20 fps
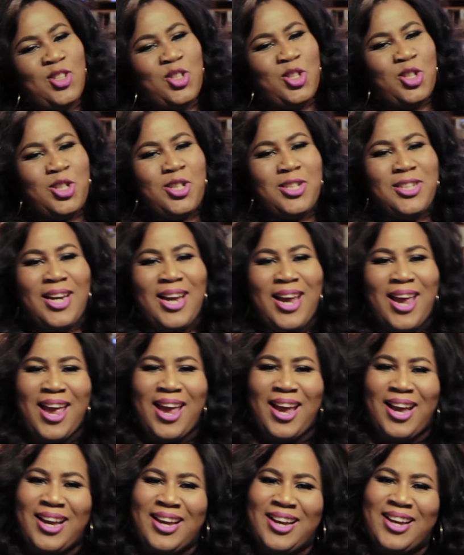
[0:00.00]

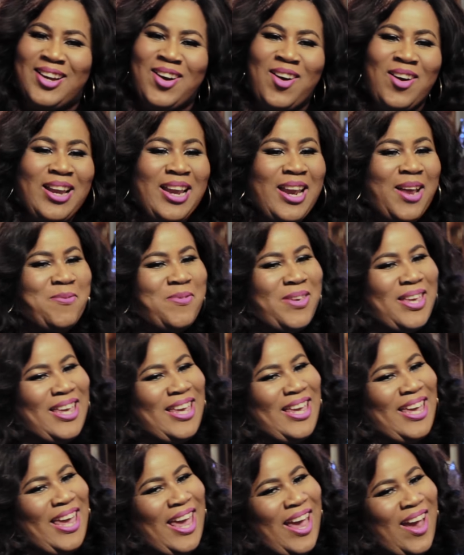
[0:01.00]
Chigul, and I'm
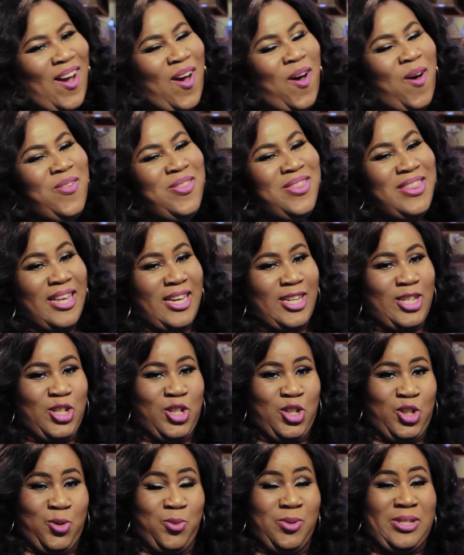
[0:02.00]
here on The
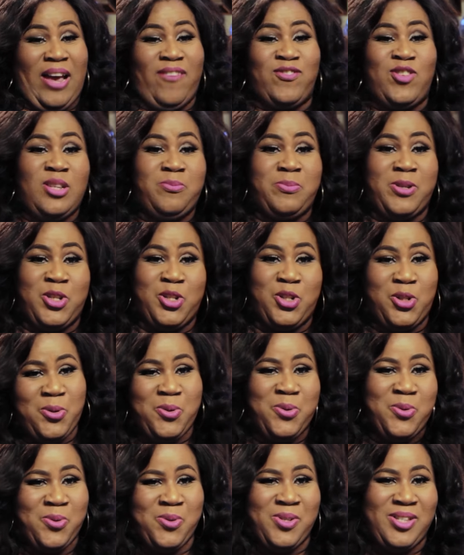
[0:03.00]
Juice. I've just been
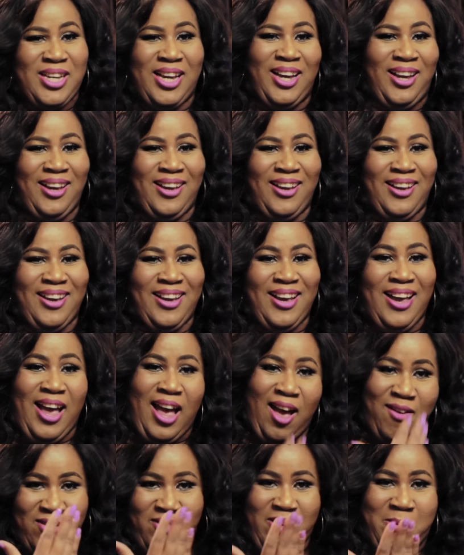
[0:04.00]
juiced.
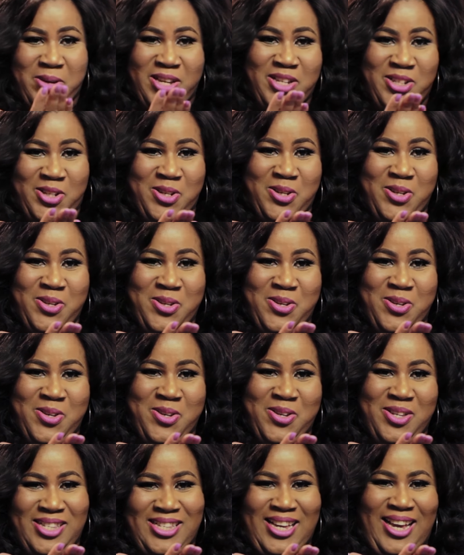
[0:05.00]
Have you ever been
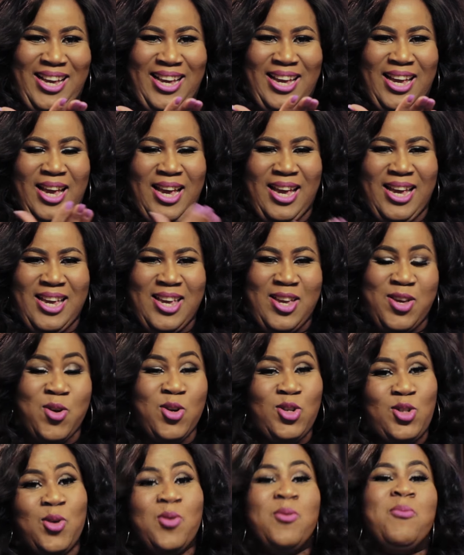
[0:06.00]
juiced? French squeeze. You
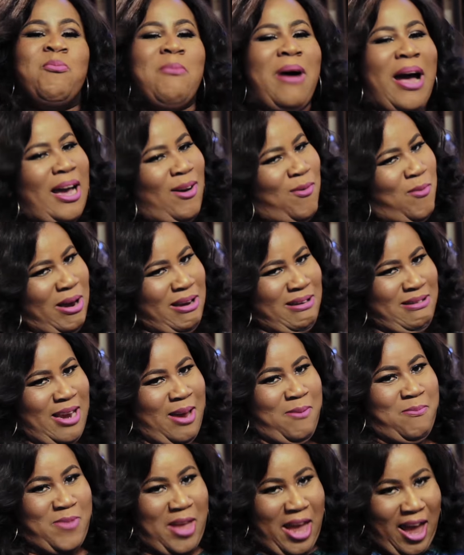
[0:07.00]
should, one, one
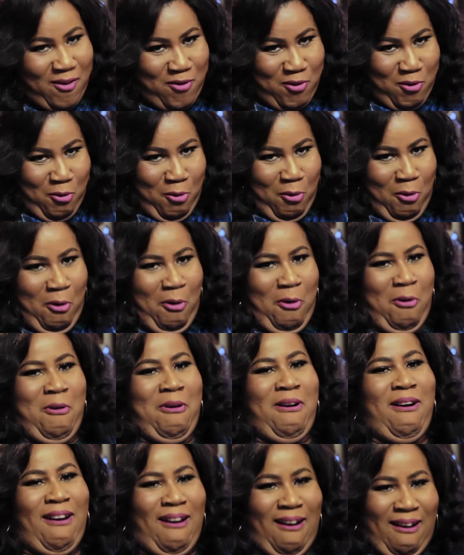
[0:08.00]
name, they have
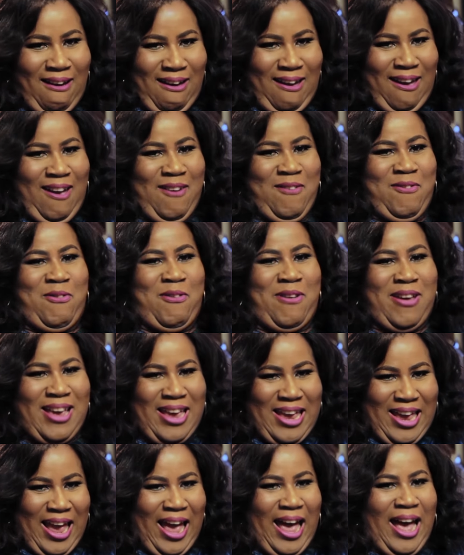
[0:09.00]
wrong every
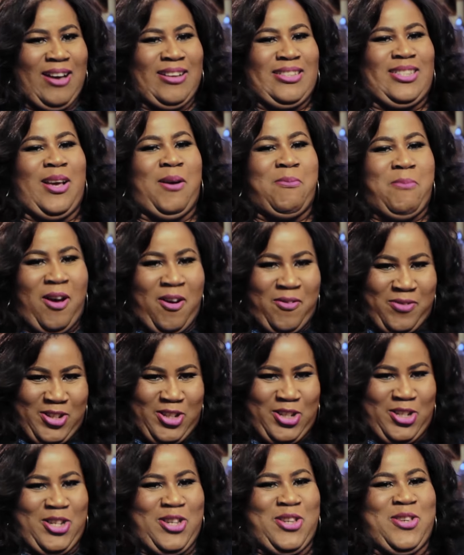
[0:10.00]
autumn of
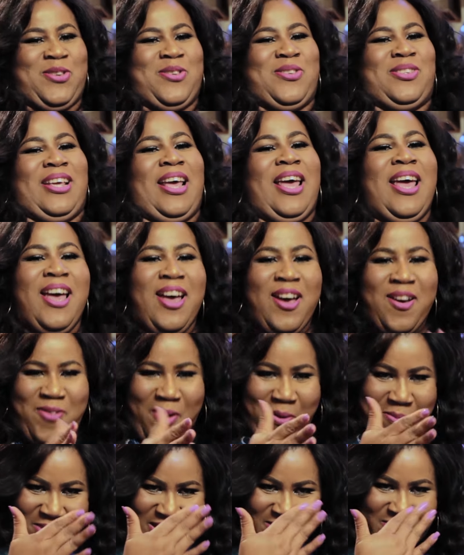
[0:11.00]
juice
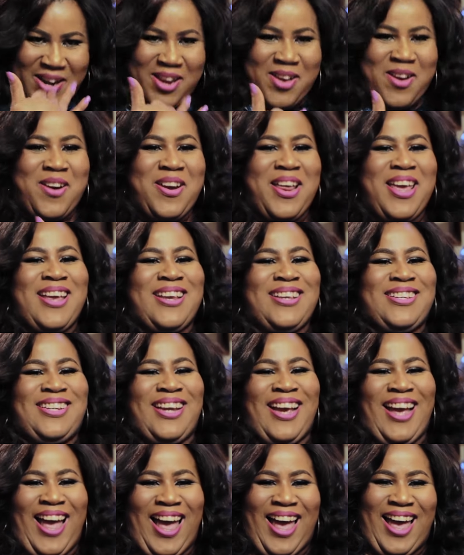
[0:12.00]
from this very orange.
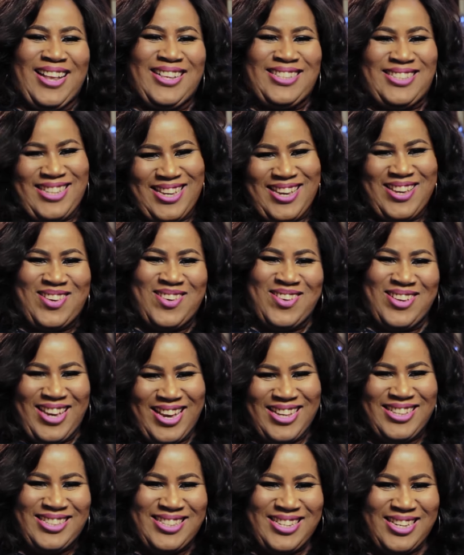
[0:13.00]
I think they
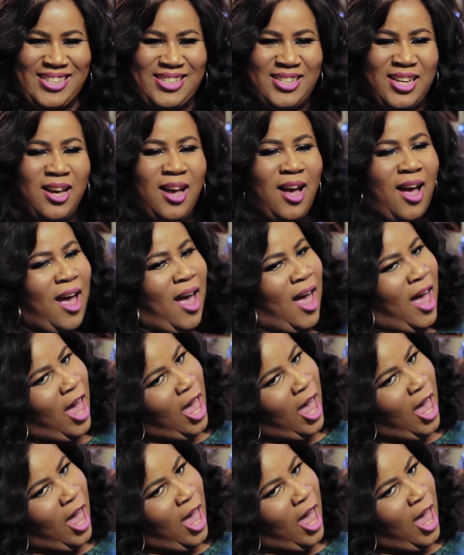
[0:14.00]
better sweat it. Orange.